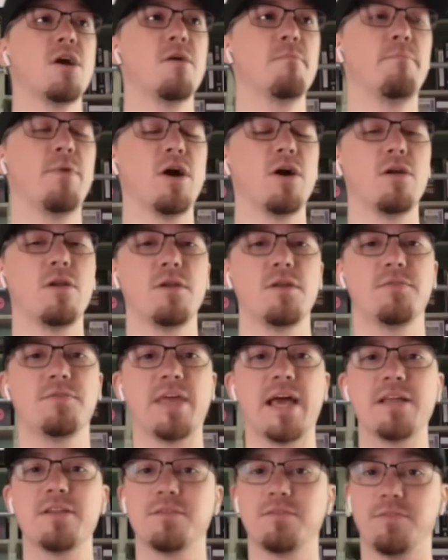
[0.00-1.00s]
But
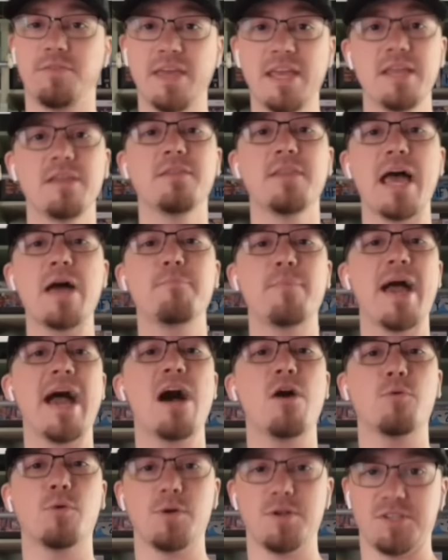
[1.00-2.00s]
that
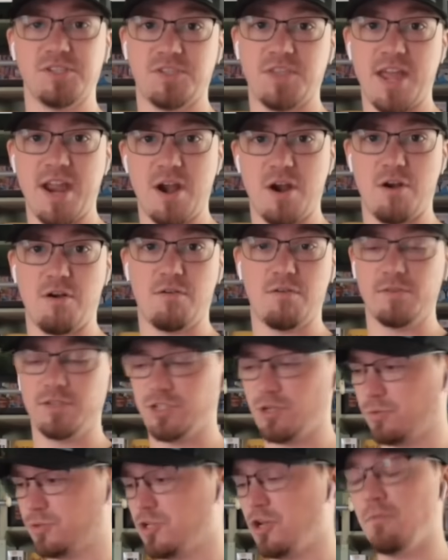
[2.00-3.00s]
power is there.
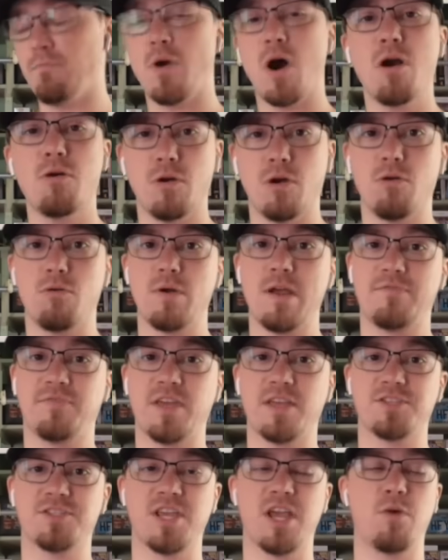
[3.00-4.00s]
So tomorrow, if
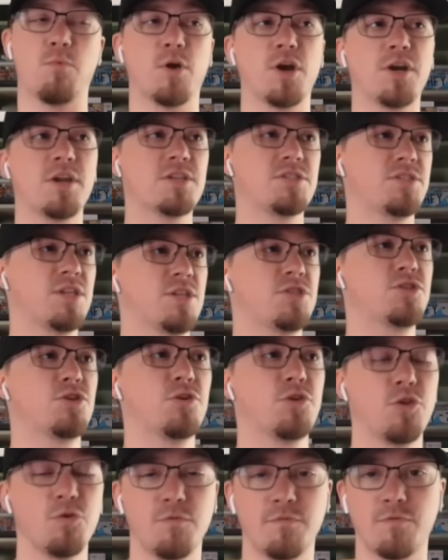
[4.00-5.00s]
they say, we're going to censor
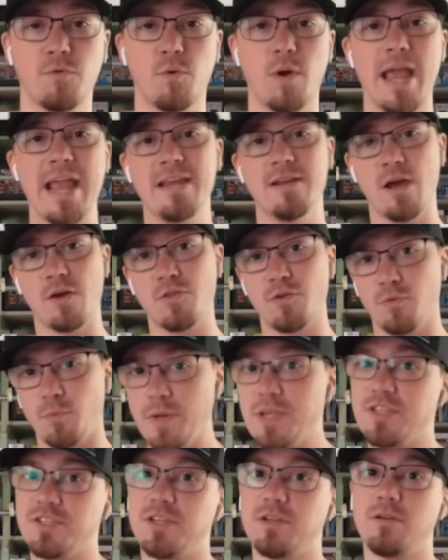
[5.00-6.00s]
you for another
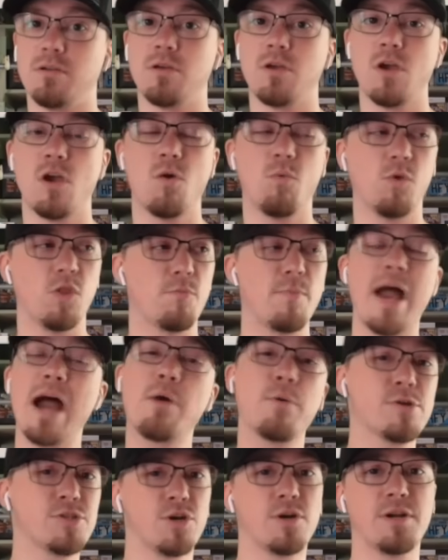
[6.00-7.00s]
reason, well, the
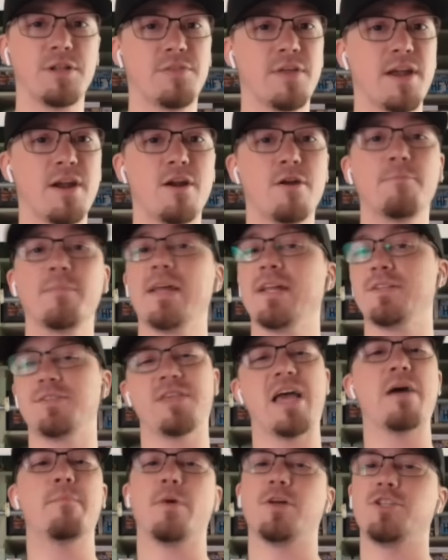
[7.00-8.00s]
power is already there. It's
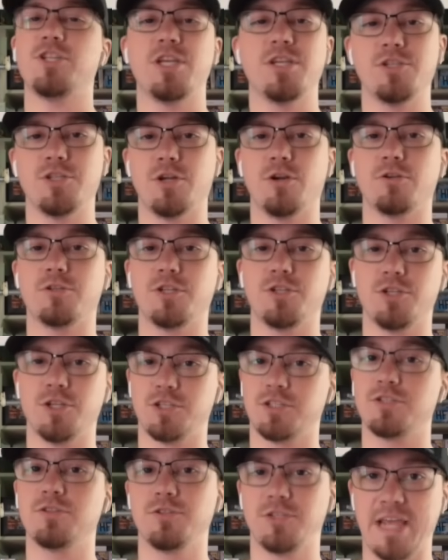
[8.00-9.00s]
that much easier to
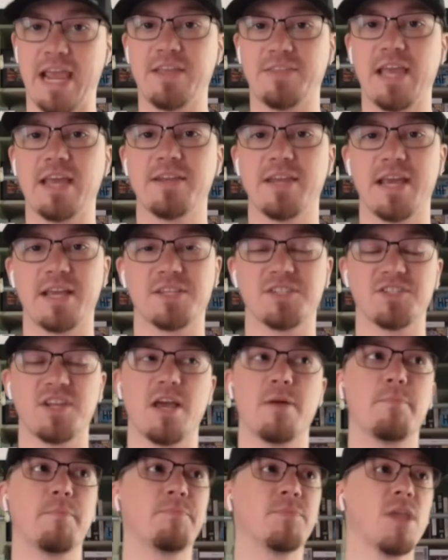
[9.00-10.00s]
just take that next
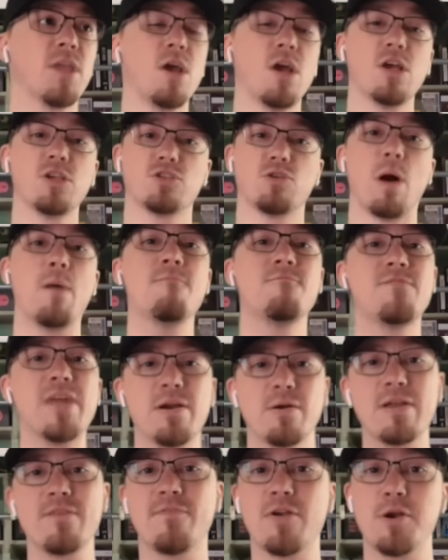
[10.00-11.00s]
step. So I'm
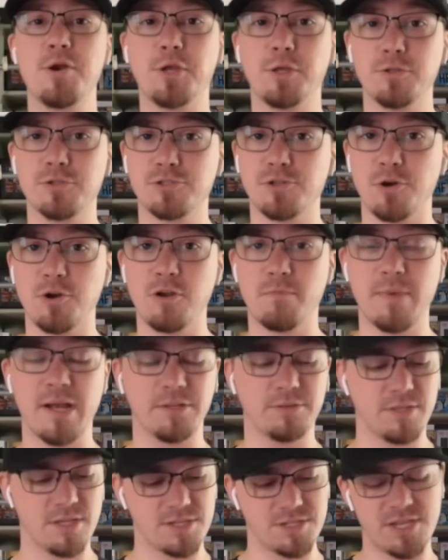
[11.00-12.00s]
very, very concerned
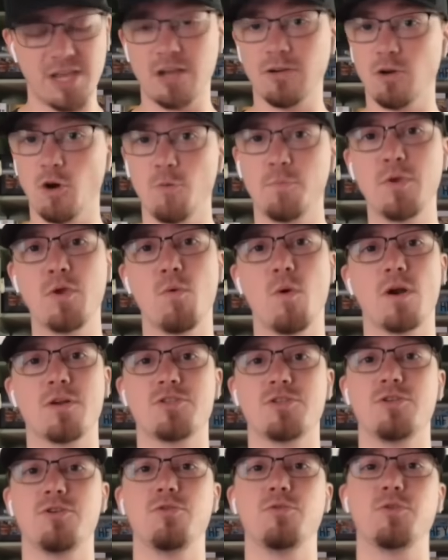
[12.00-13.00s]
about this. I hope you are
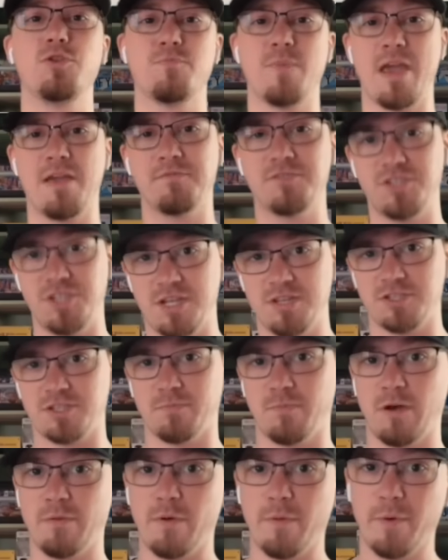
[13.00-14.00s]
too. You may have seen
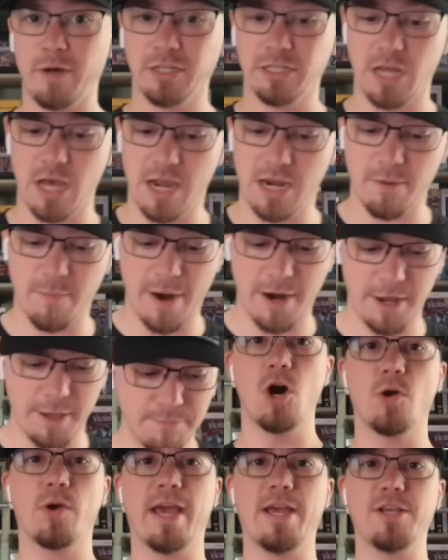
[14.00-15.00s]
some hubbub online about
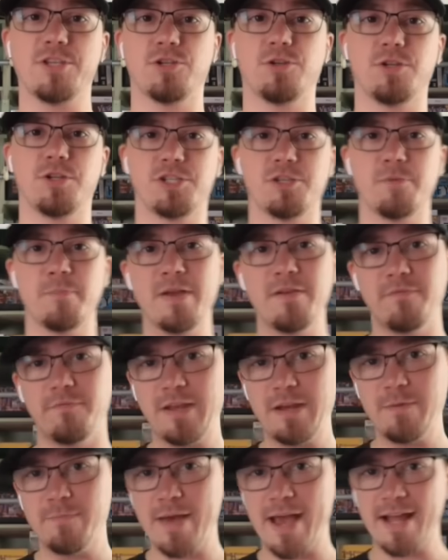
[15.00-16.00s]
it. Okay, so to submit
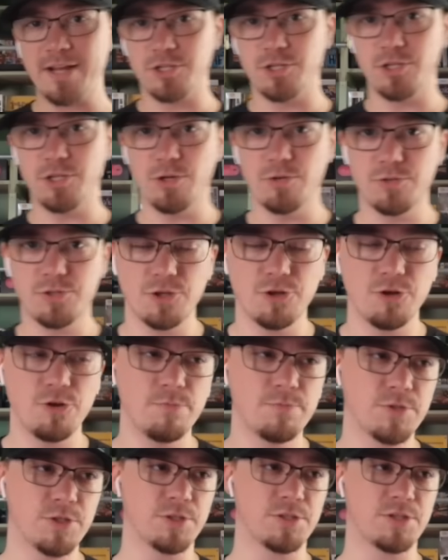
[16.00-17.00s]
feedback to
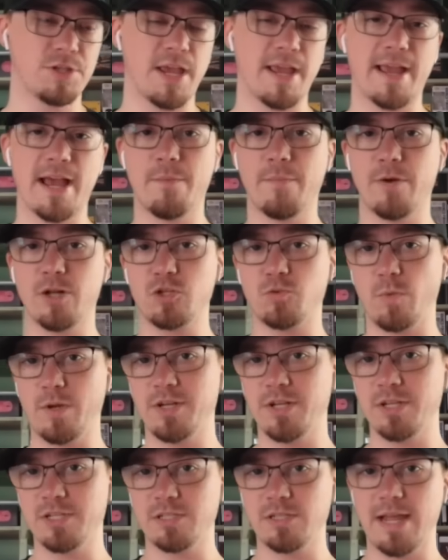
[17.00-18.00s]
YouTube to say how much we
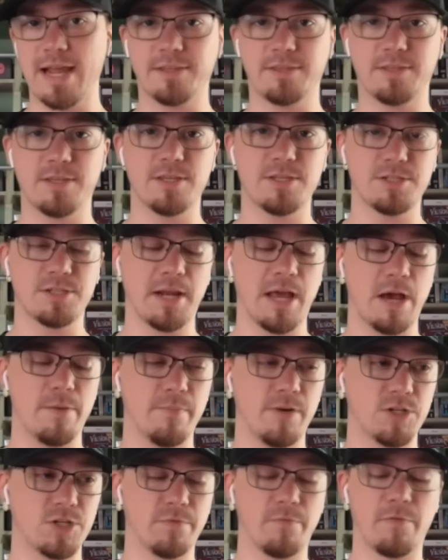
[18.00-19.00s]
dislike this and how
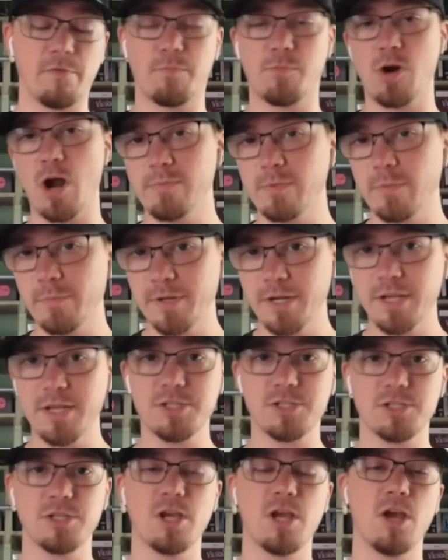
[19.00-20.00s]
much of a problem it
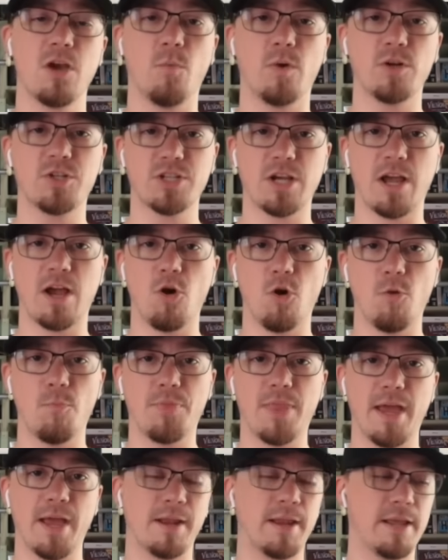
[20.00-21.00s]
is, which I
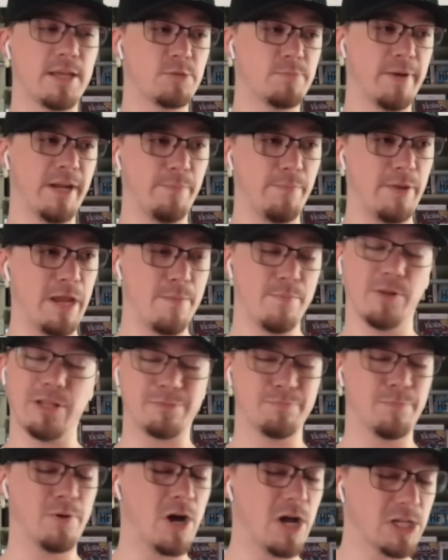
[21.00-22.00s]
hope that as many people
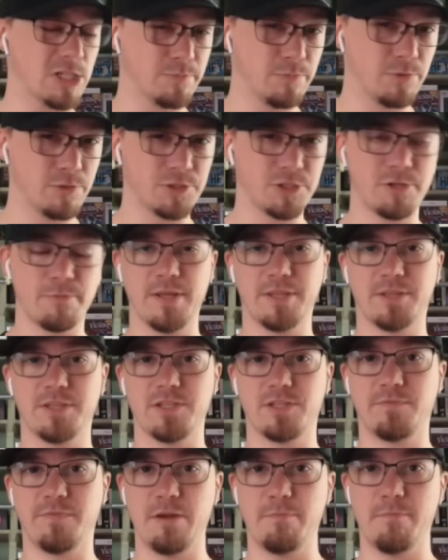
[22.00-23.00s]
as possible submit
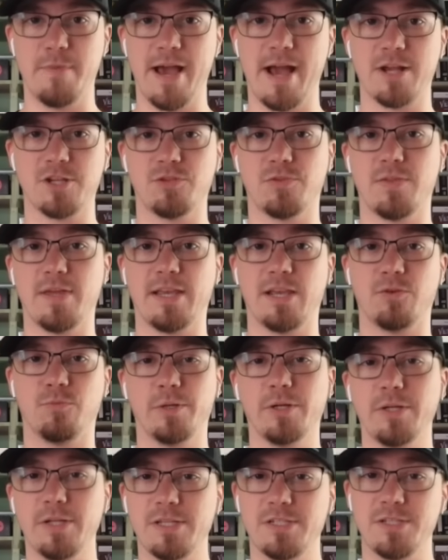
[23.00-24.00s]
this feedback so they can
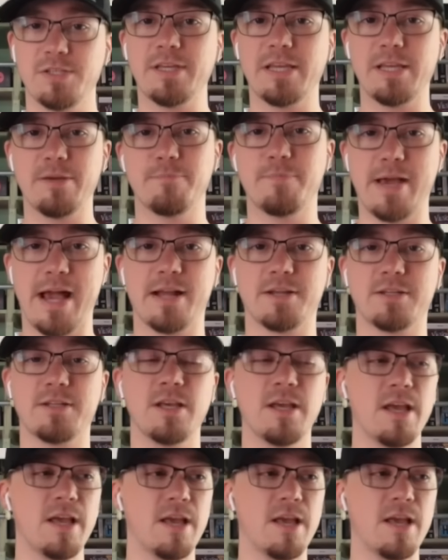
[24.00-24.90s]
really see the impact